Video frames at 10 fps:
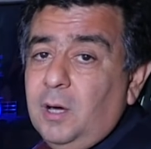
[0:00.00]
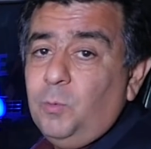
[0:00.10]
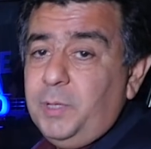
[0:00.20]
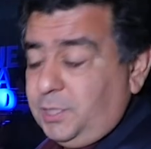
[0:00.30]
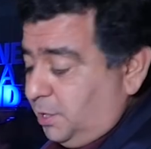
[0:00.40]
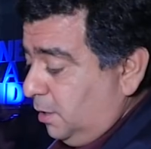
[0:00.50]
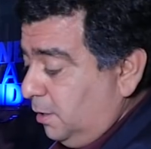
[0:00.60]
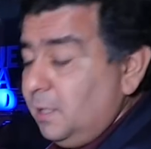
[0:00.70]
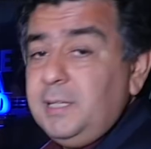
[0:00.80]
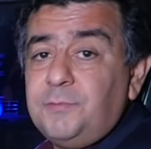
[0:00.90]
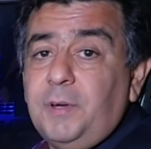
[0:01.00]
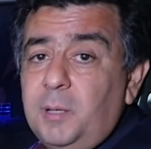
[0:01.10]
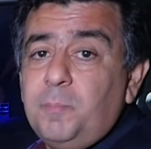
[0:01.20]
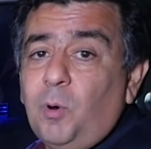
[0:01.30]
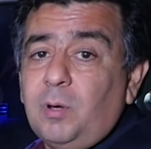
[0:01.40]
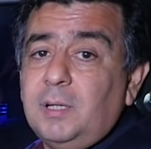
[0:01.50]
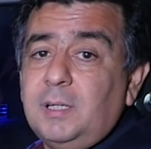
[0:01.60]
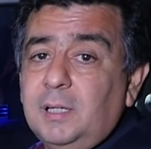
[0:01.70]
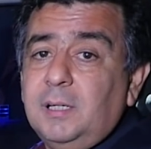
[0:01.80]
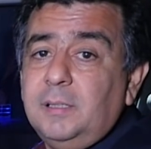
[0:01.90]
which really is very important
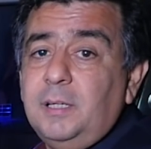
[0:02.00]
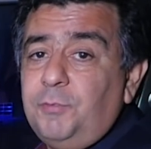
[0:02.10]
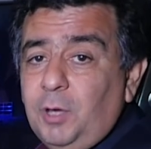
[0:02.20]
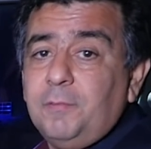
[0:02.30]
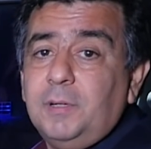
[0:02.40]
if you have